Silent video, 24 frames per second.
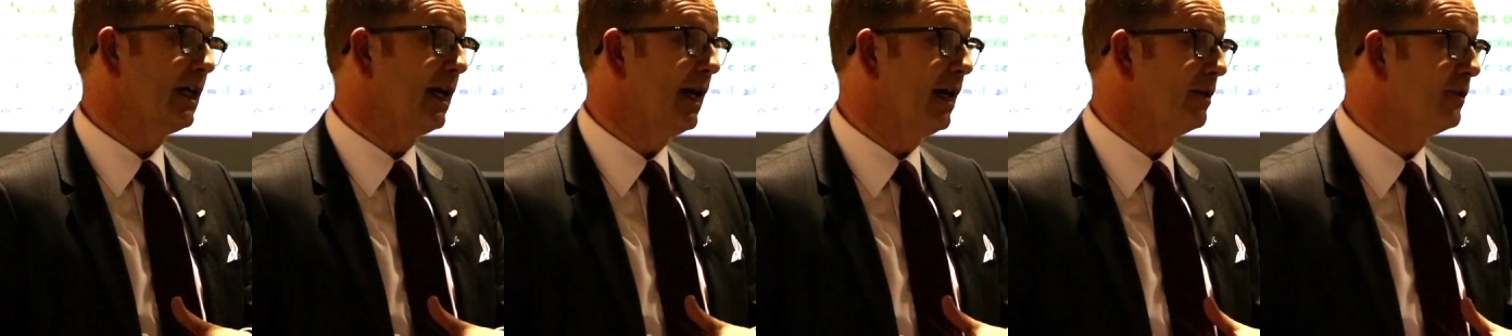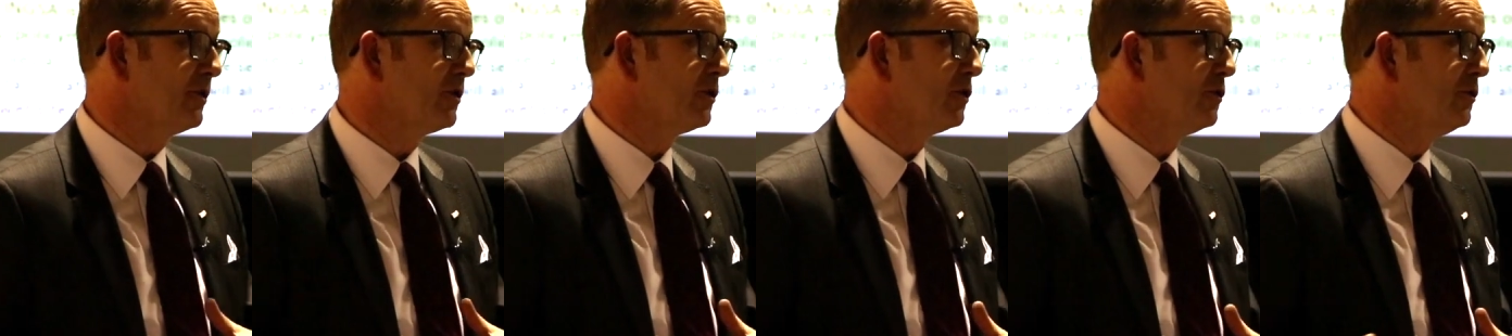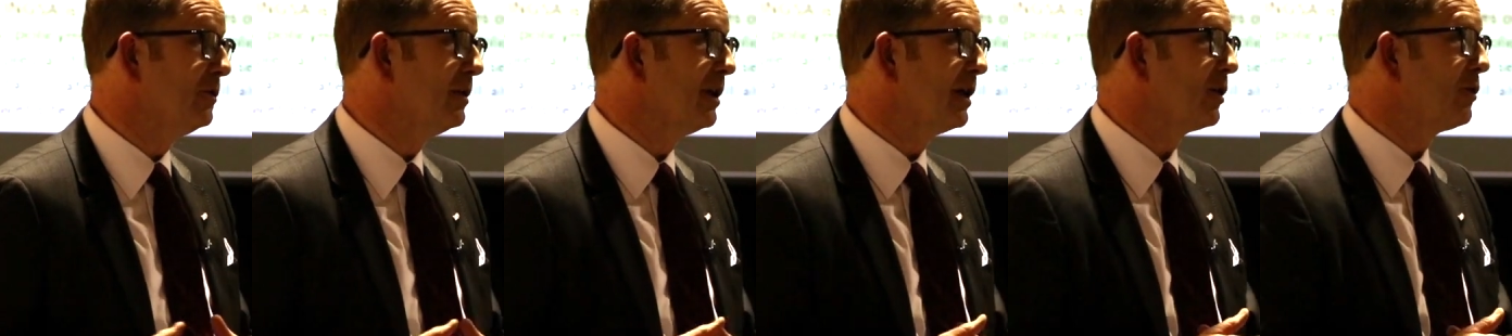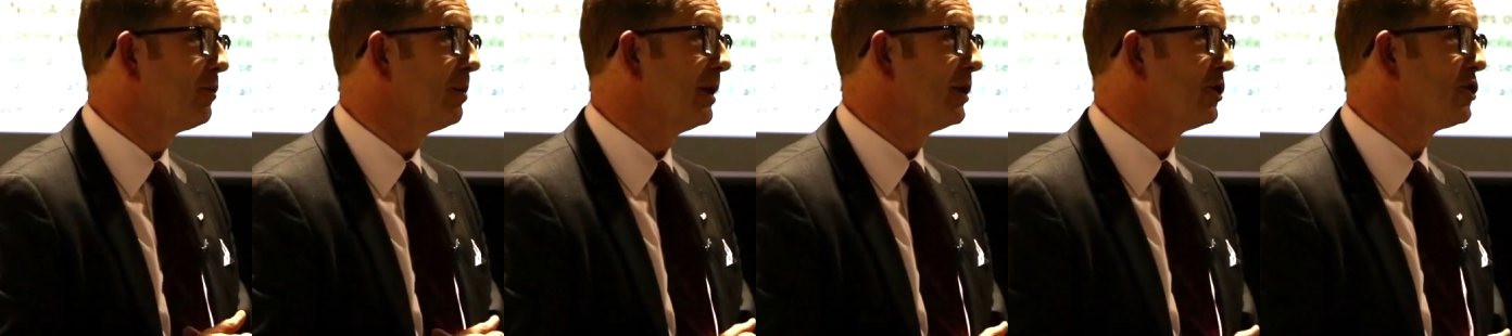the answer to
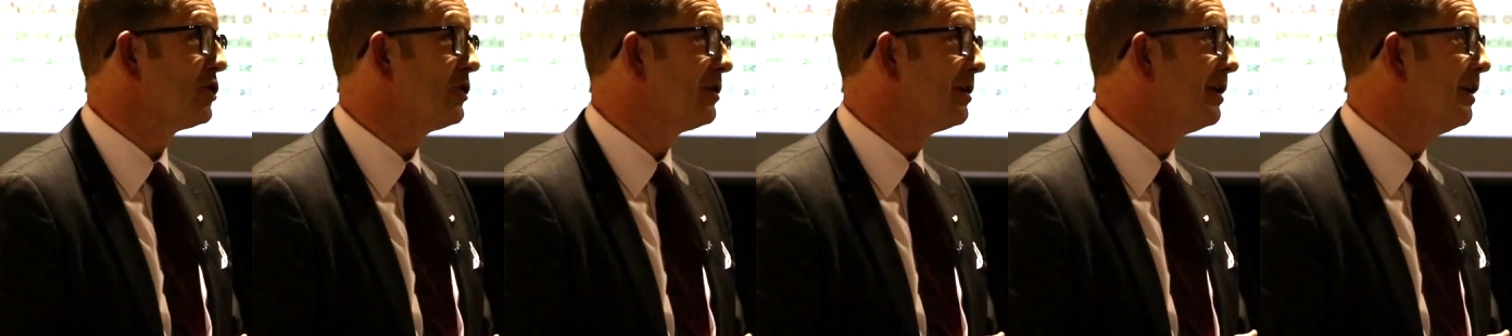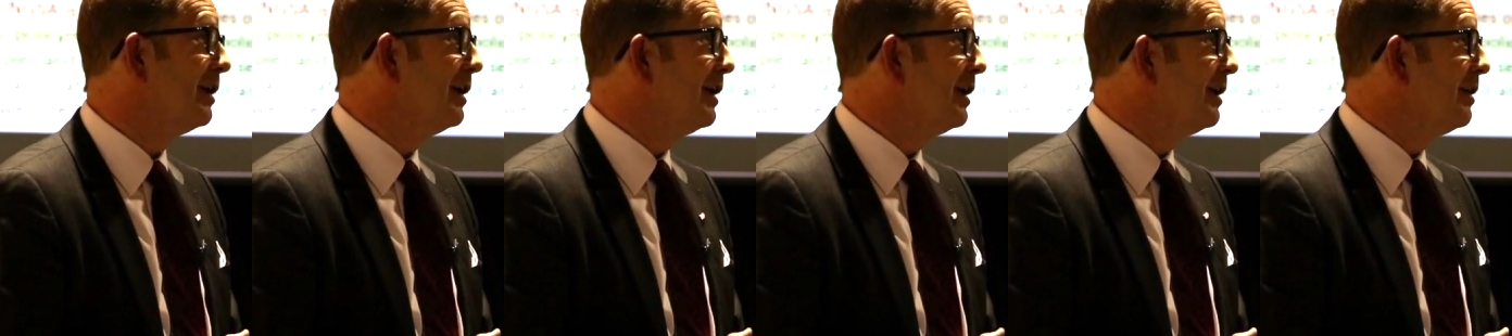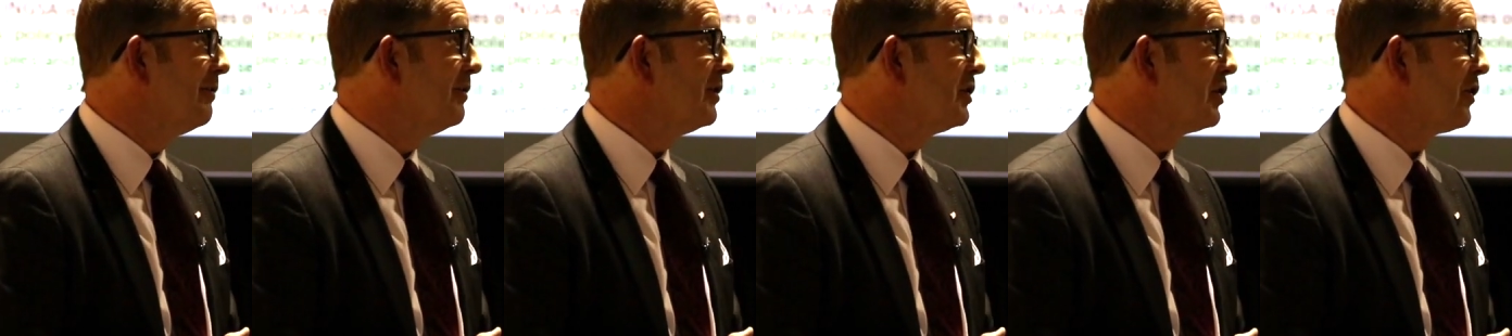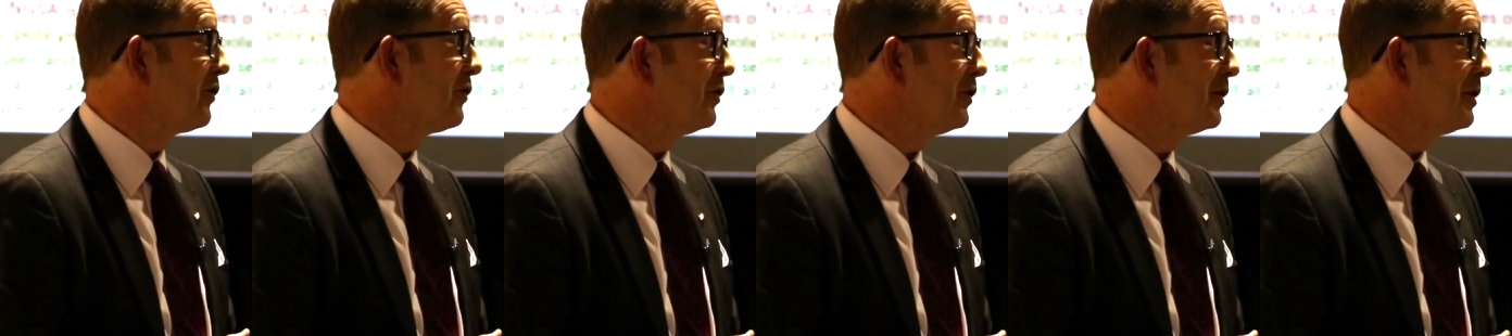that question, which
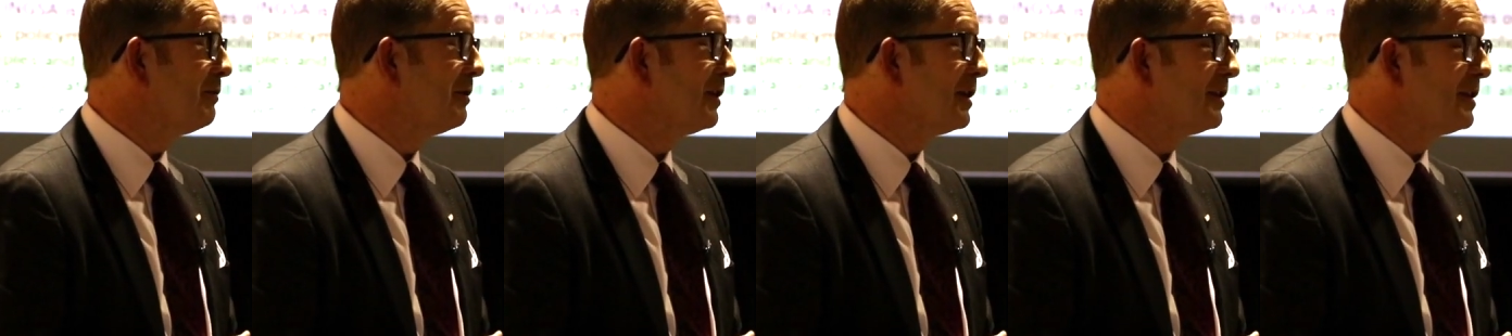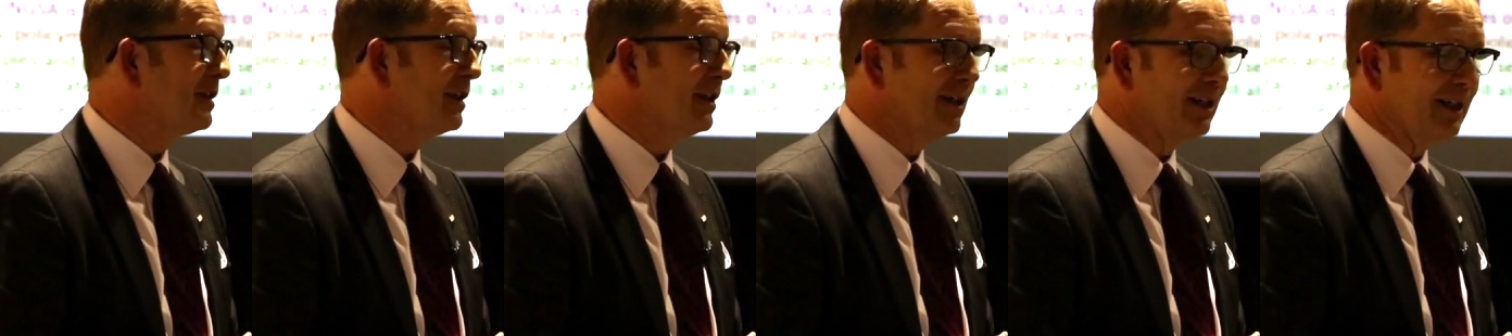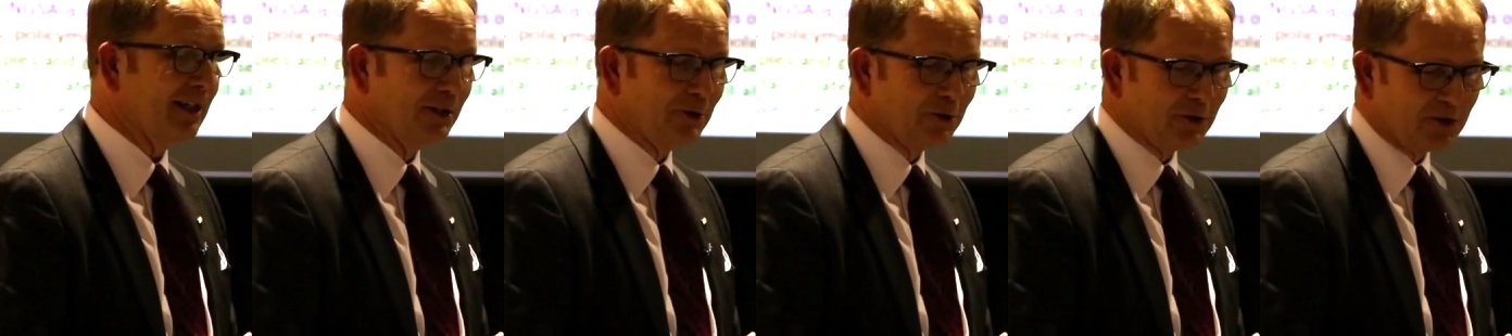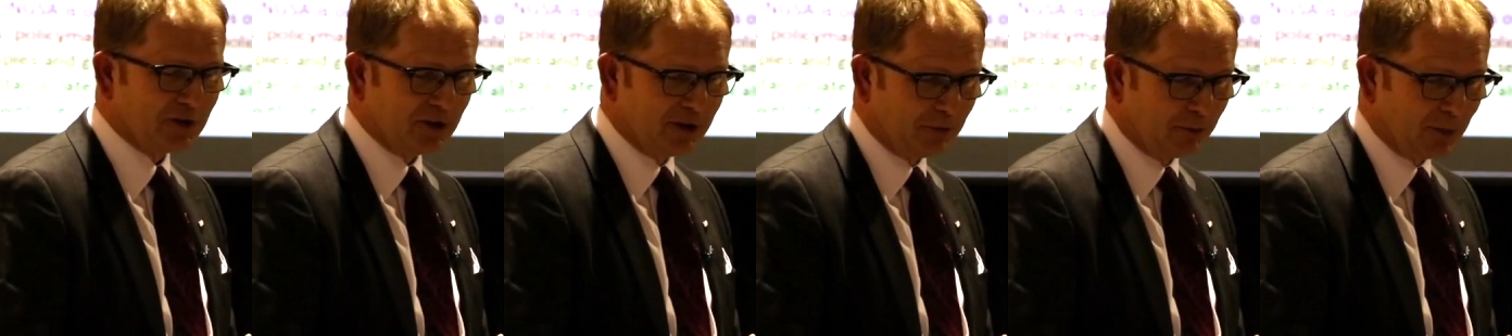I thought was
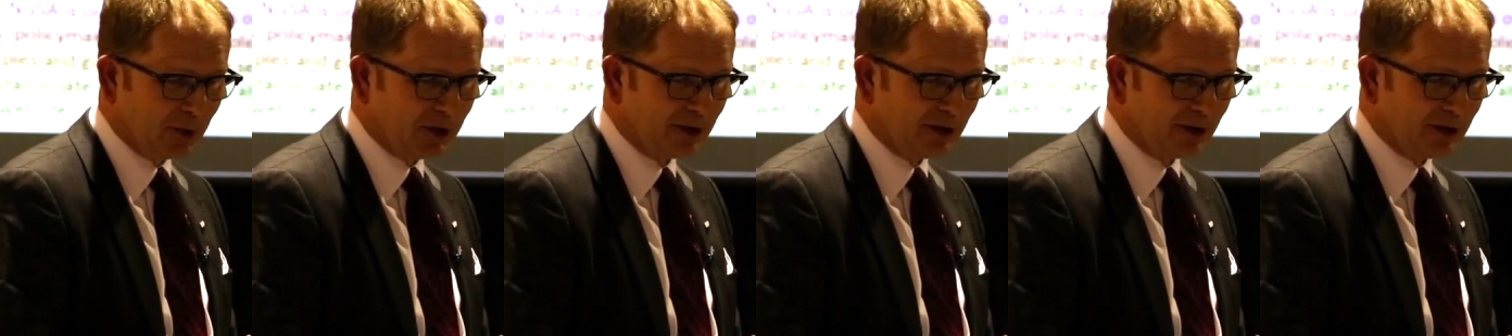interesting,